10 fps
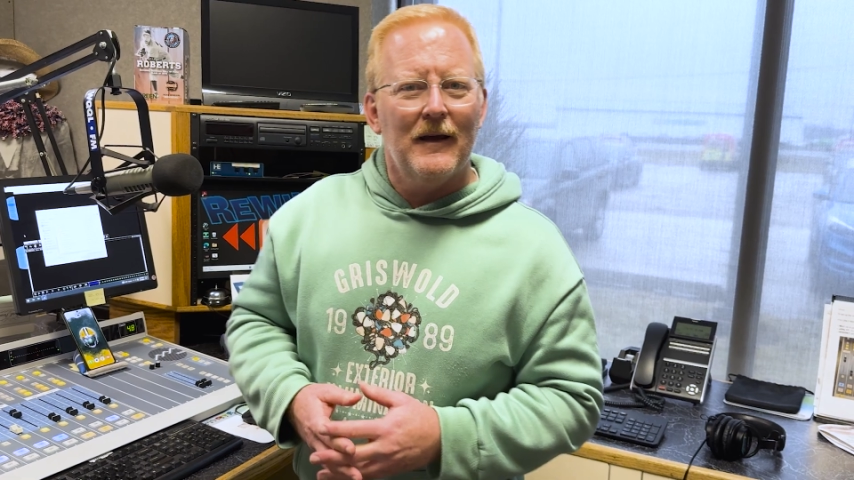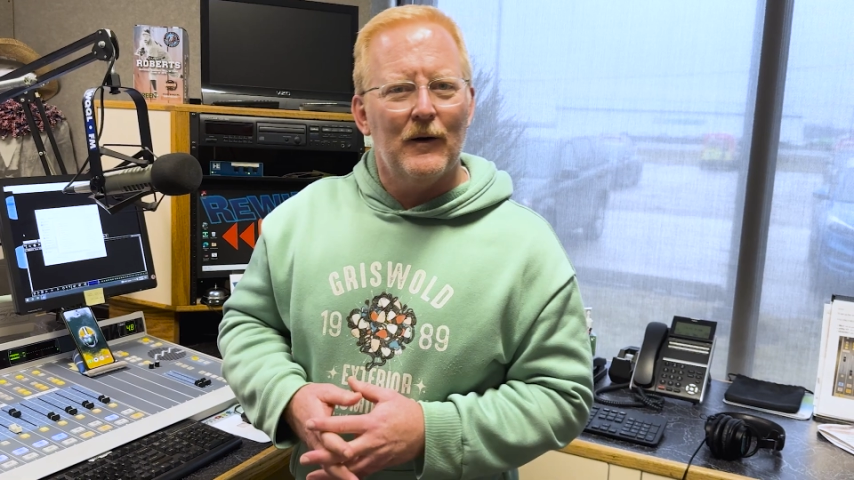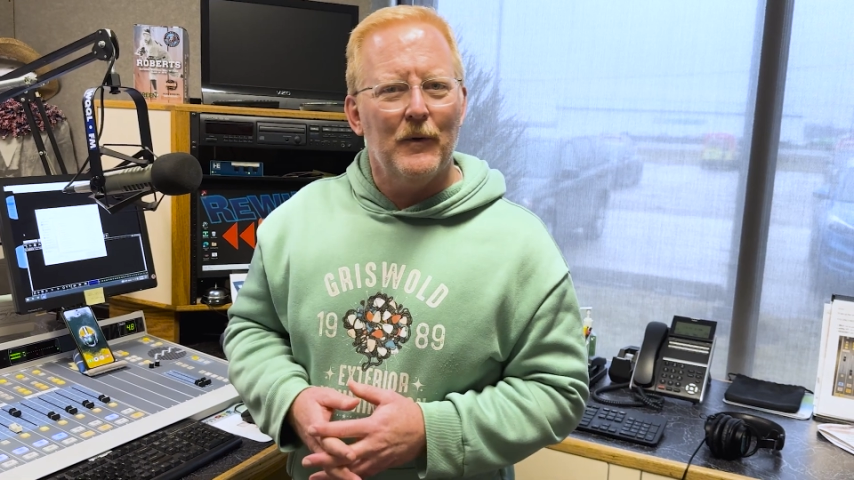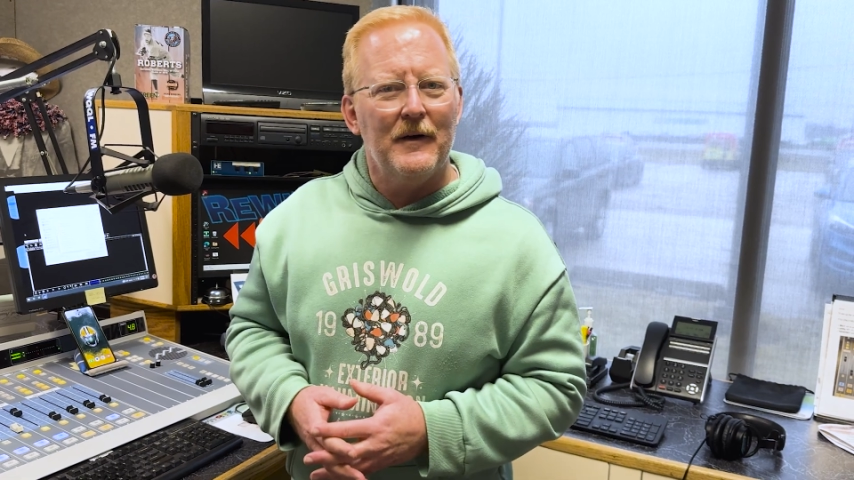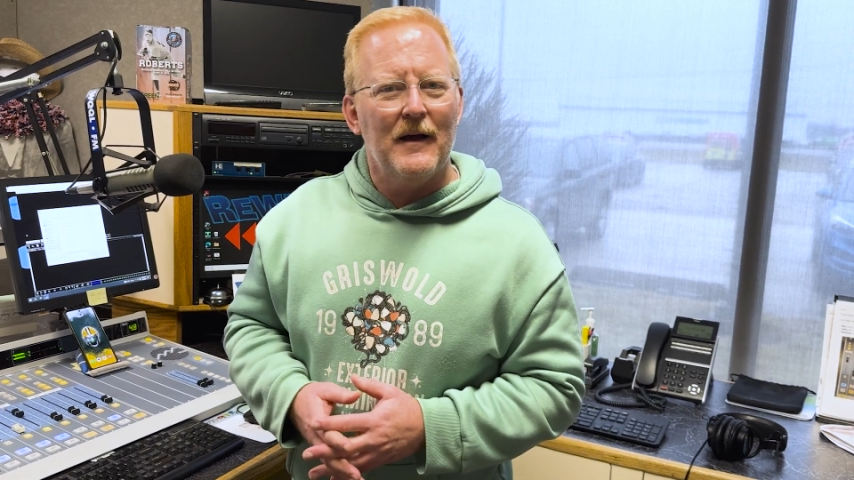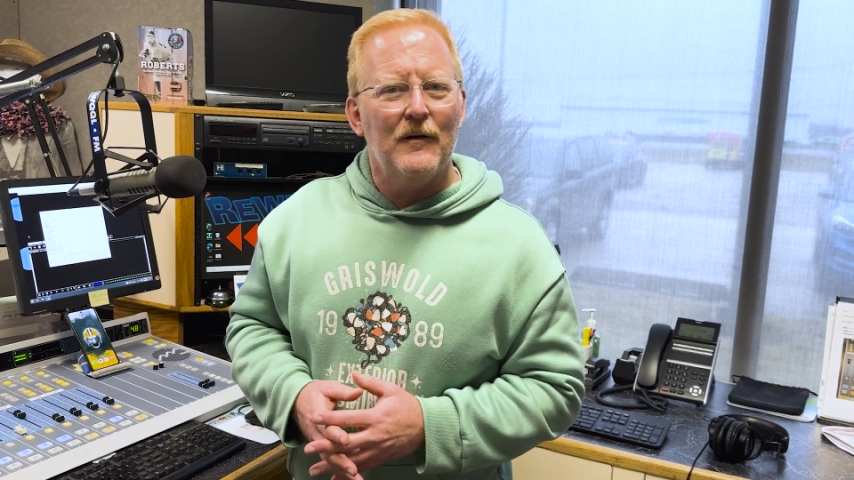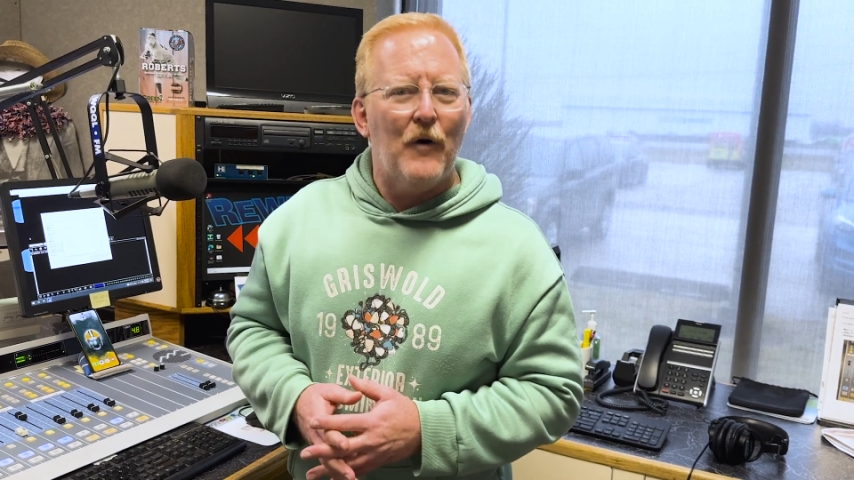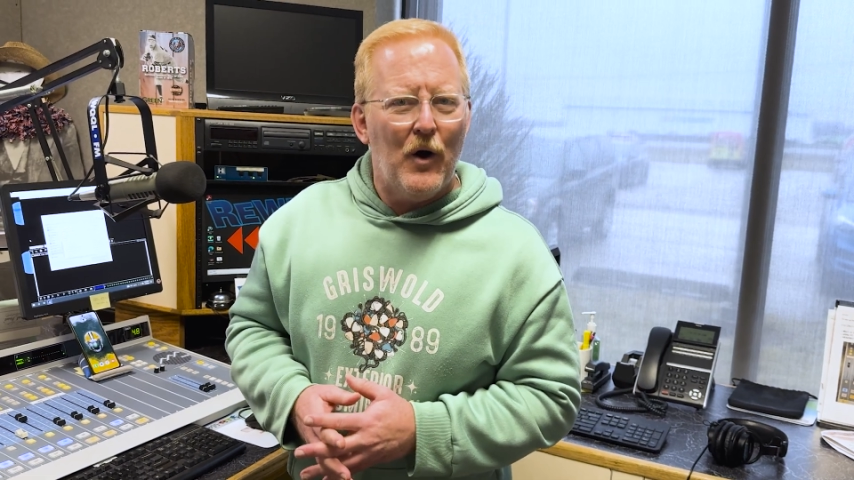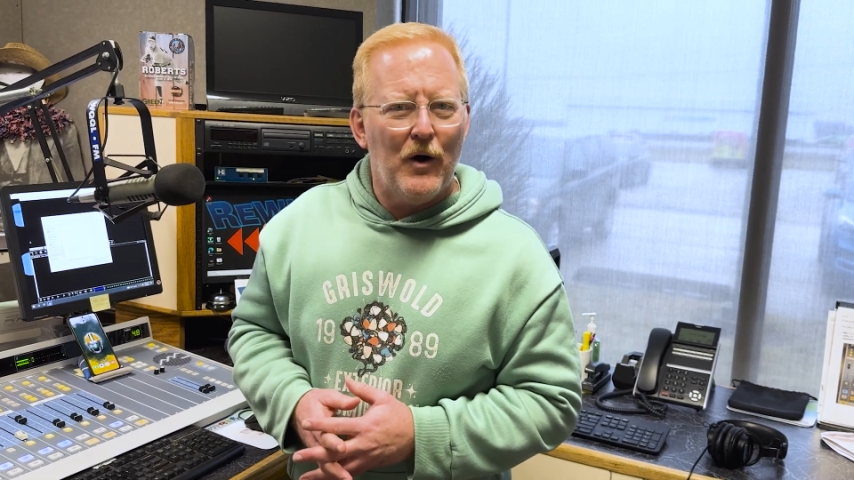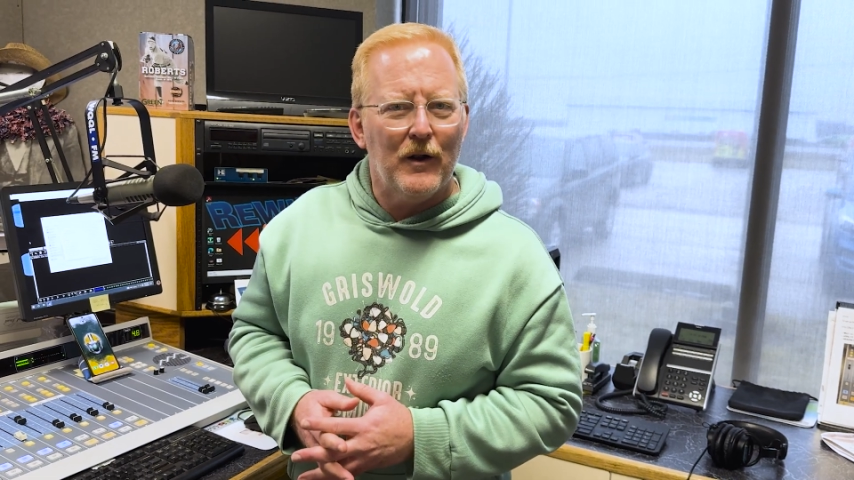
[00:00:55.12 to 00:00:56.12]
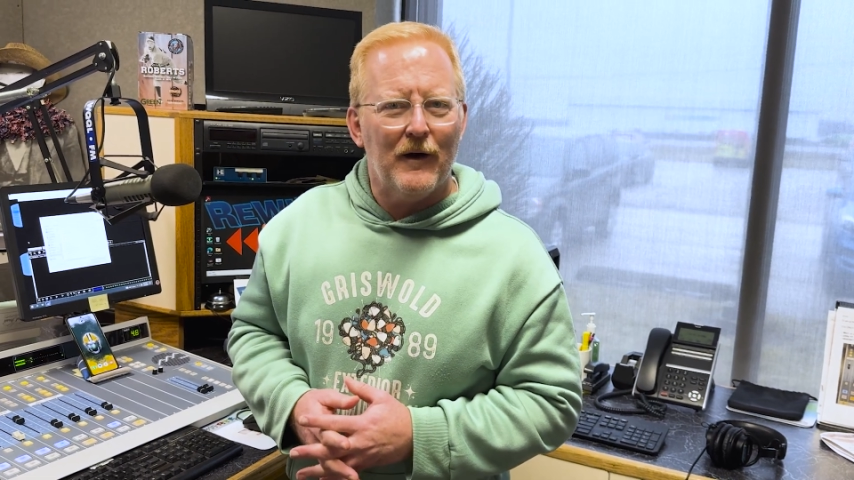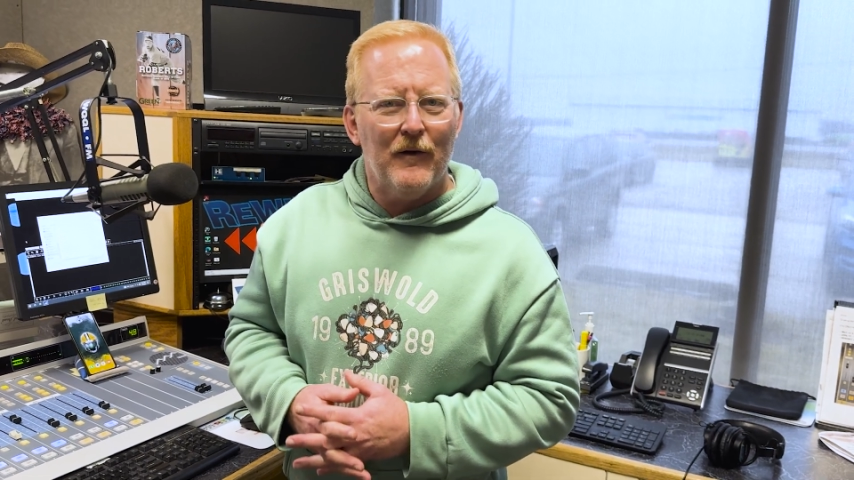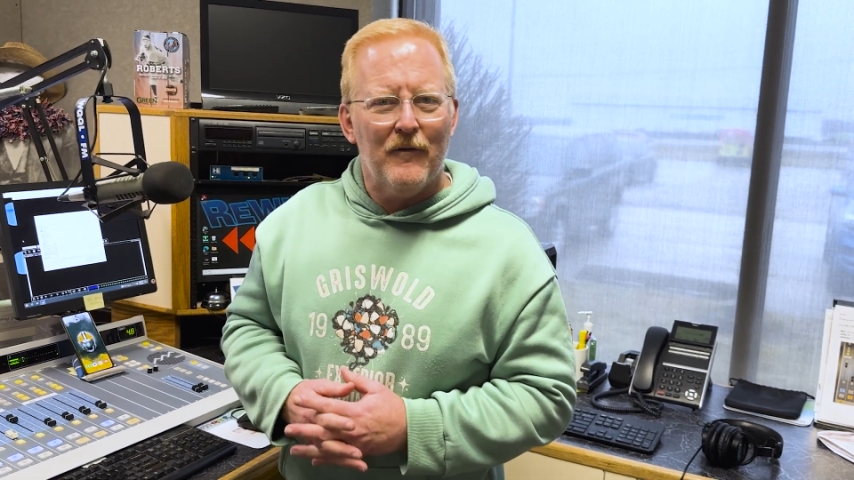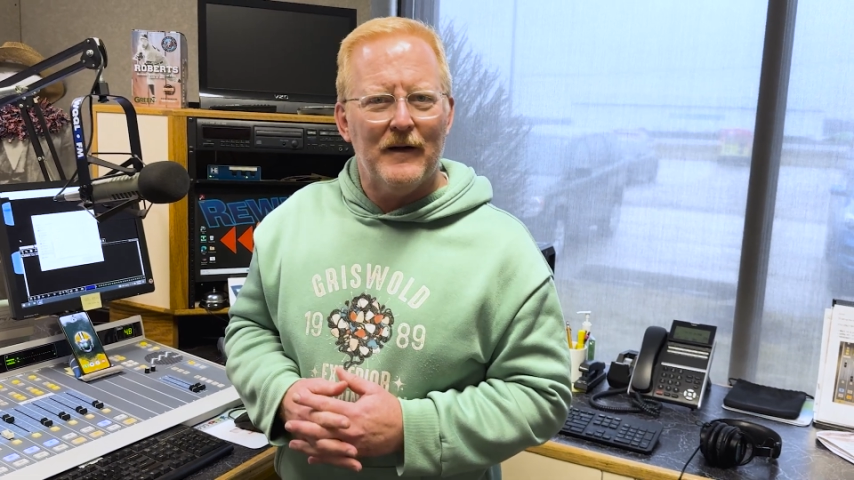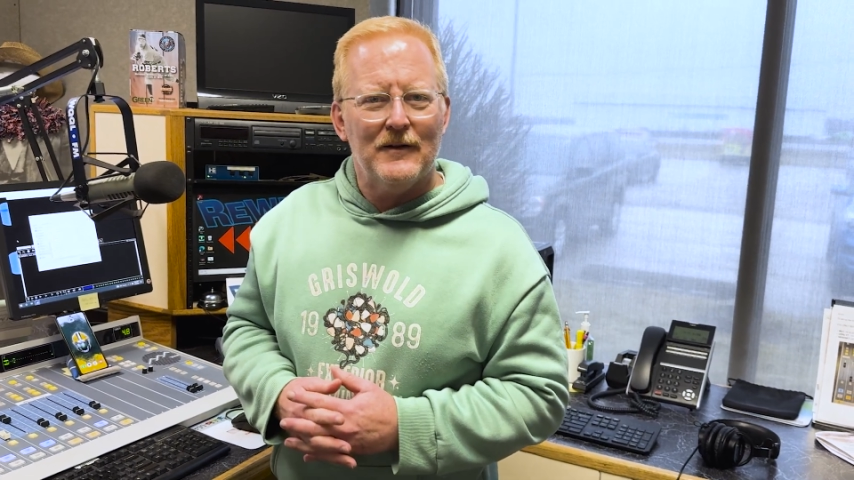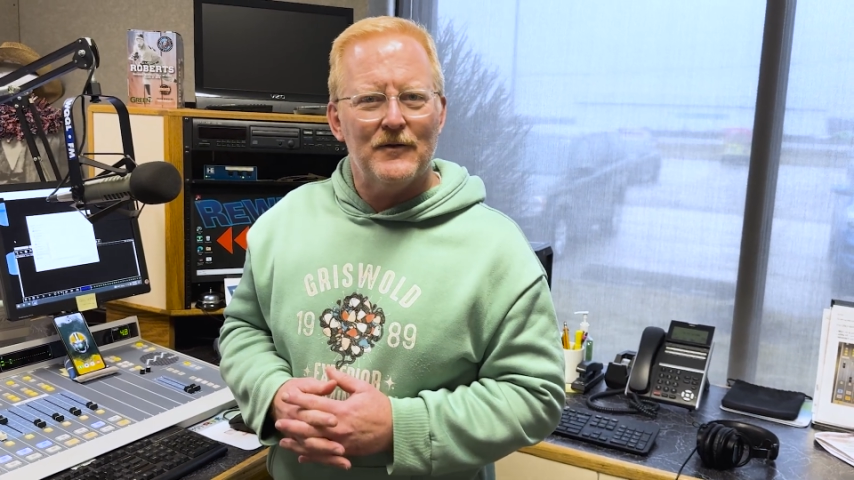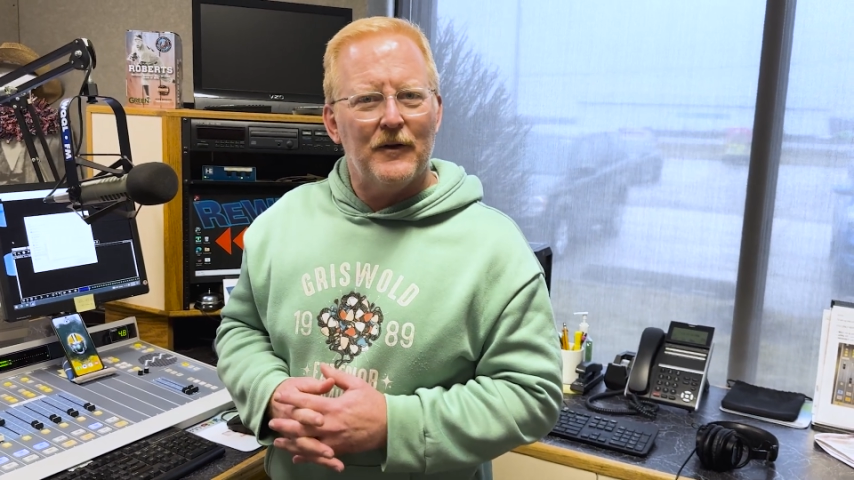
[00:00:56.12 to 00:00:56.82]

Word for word: Get a rundown of all our events